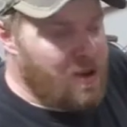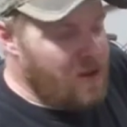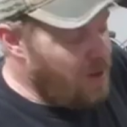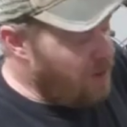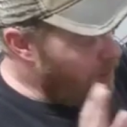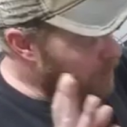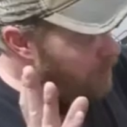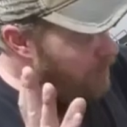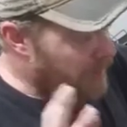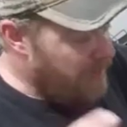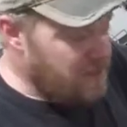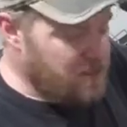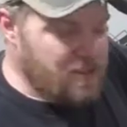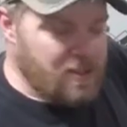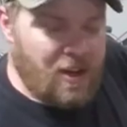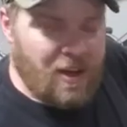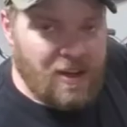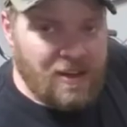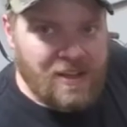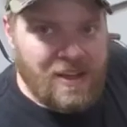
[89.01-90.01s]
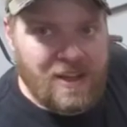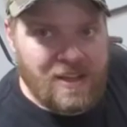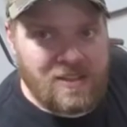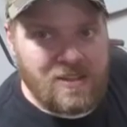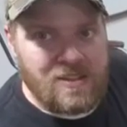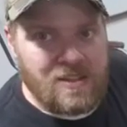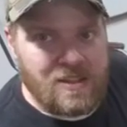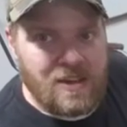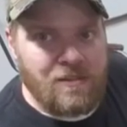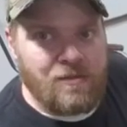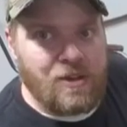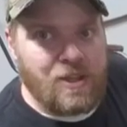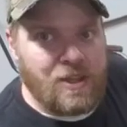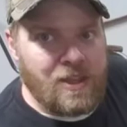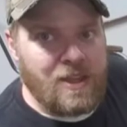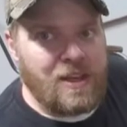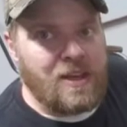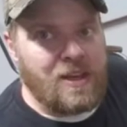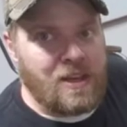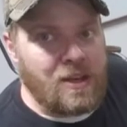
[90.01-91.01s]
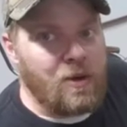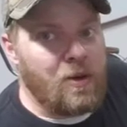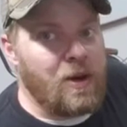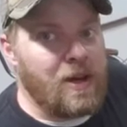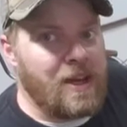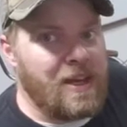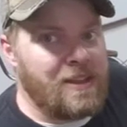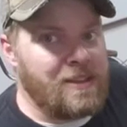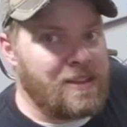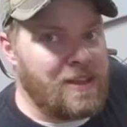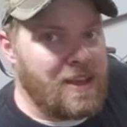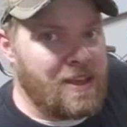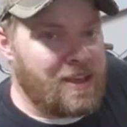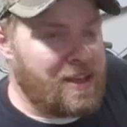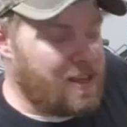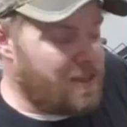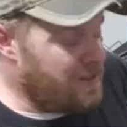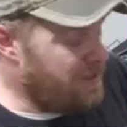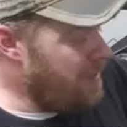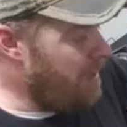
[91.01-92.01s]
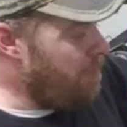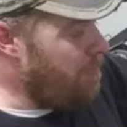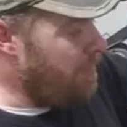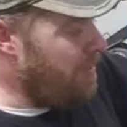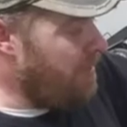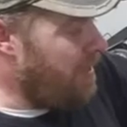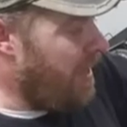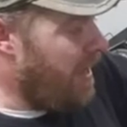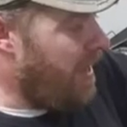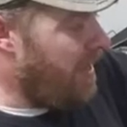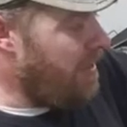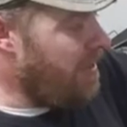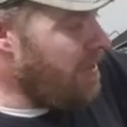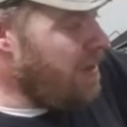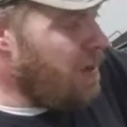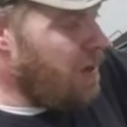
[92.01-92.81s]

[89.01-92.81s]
all that sawdust and everything can go ahead and get kicked up in that.